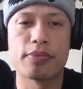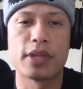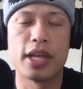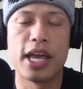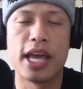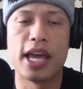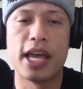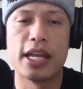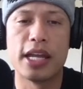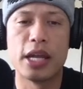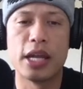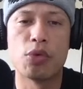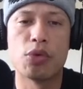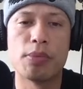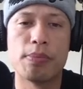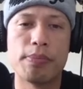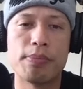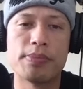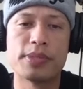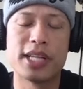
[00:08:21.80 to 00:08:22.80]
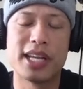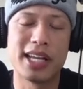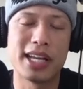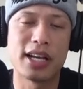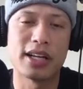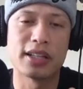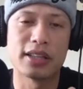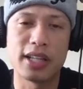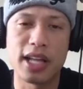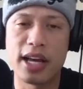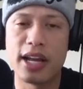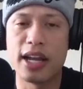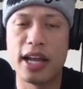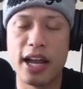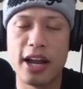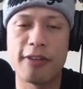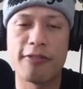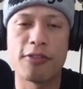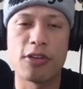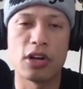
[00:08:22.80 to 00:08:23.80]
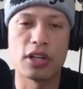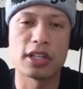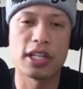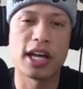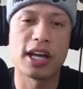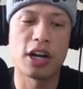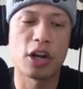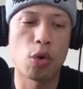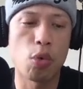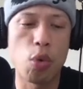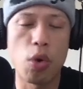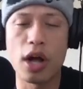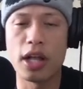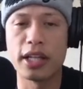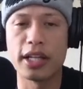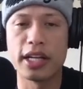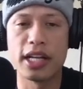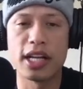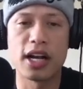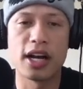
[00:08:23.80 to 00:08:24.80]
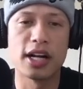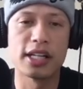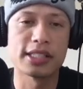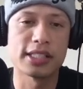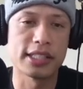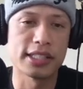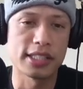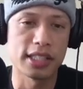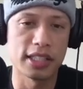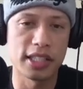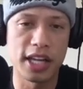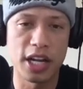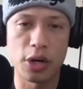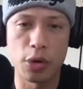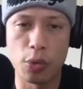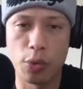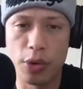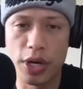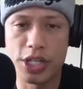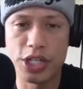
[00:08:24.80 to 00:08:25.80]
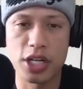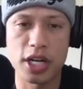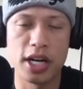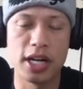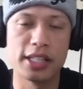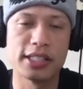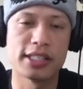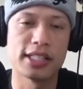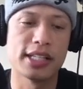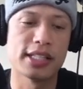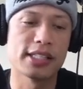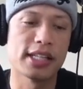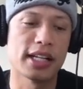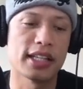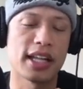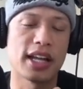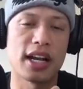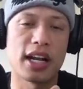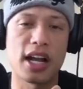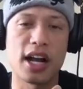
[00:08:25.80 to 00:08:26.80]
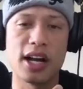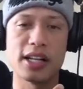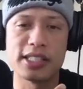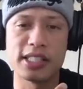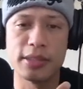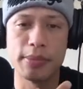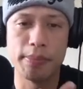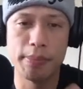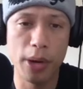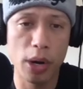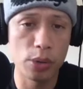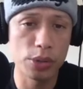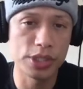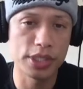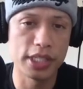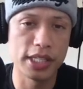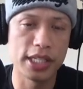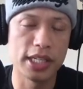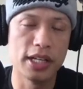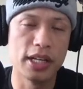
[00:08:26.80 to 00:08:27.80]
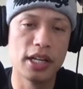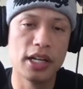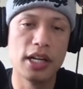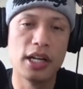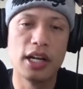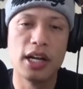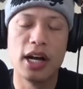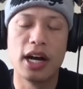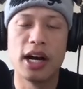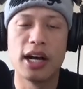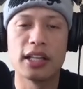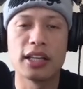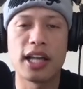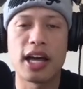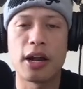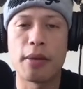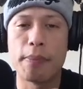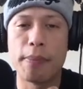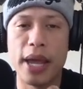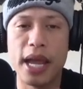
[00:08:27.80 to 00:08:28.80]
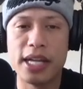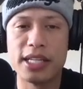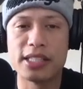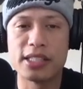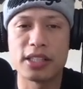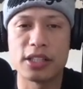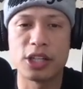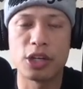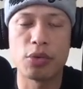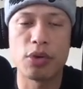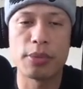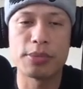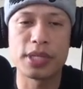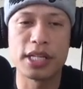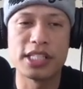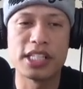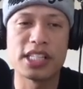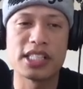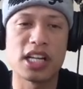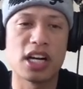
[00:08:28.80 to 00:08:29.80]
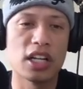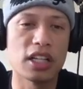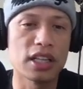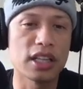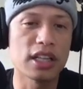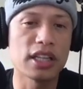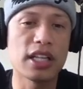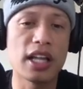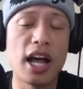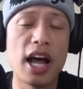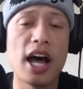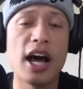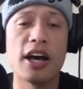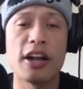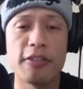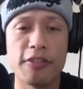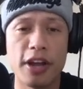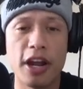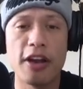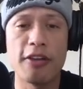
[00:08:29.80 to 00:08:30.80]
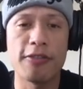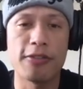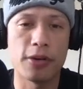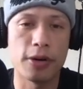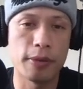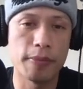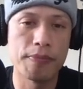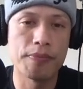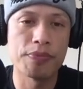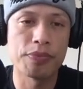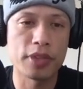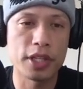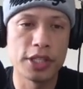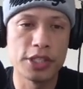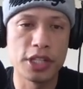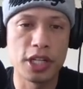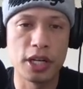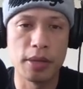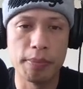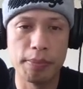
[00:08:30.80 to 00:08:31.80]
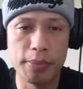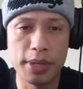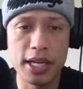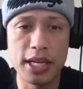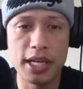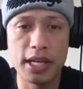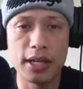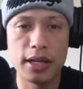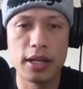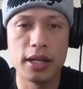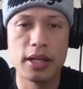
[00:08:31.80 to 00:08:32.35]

and it would take a lot of effort, a lot of quality content, a lot of rich content, a lot of constant posting, a lot of pages on your website, just a lot of effort to compete,